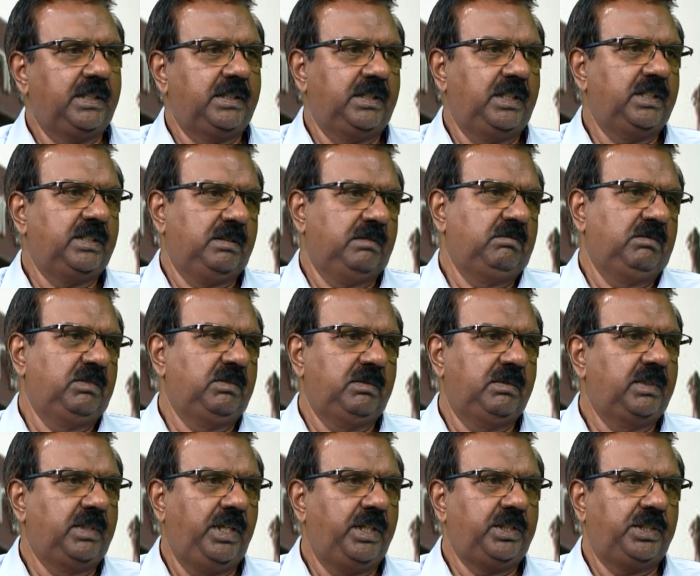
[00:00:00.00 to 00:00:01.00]
Just
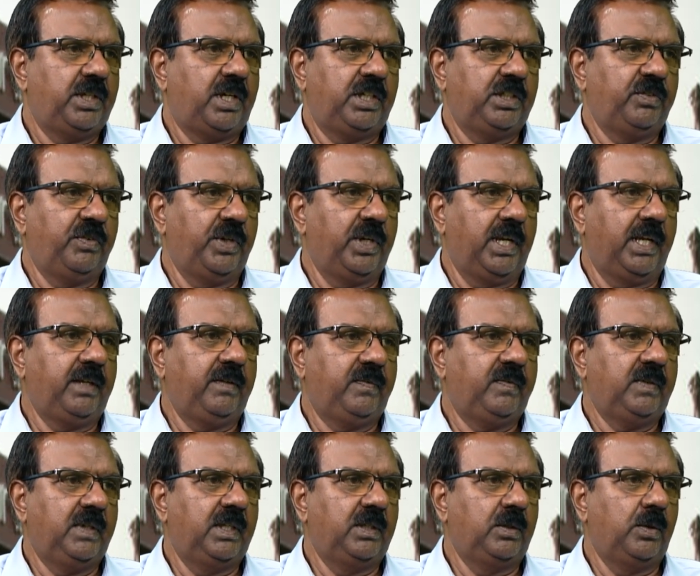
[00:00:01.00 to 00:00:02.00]
take charge of your life
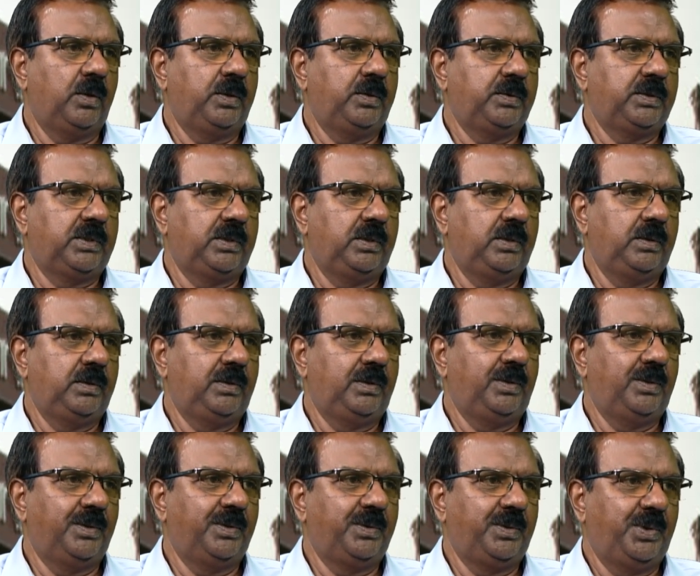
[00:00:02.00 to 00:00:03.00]
and go
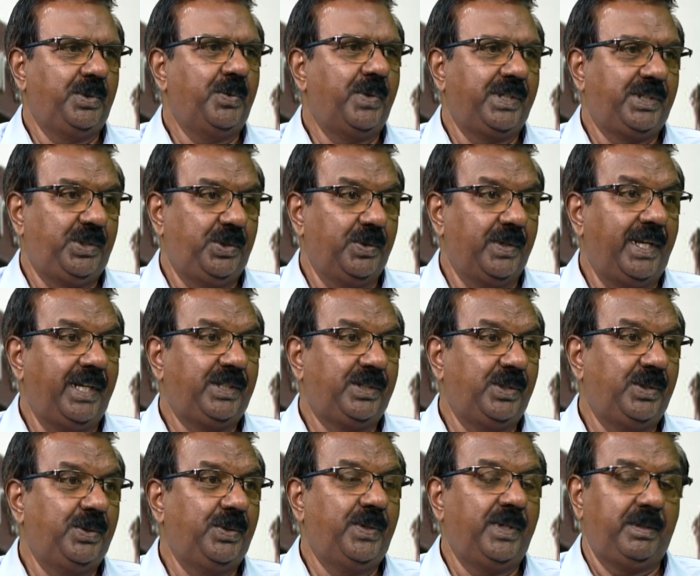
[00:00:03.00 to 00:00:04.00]
do what you like to
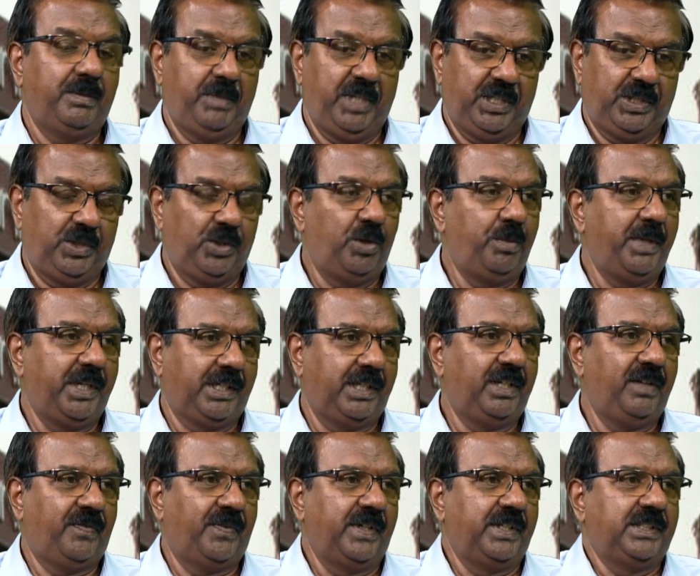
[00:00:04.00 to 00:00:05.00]
do and make sure you make a
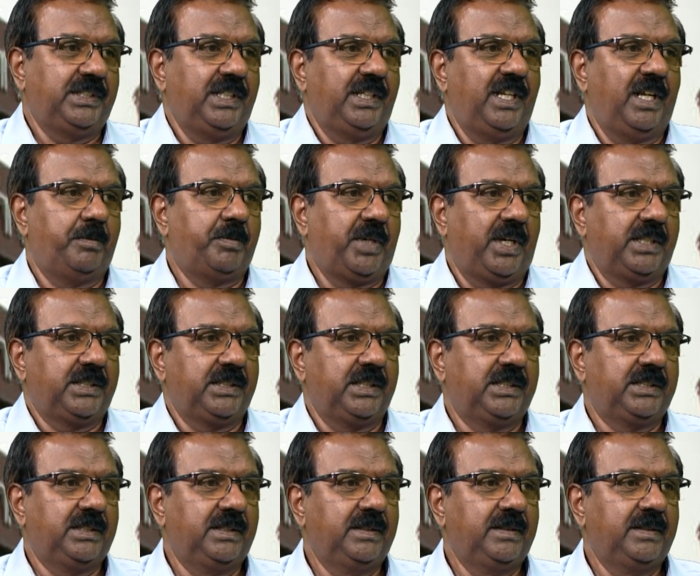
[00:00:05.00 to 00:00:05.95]
difference in that process.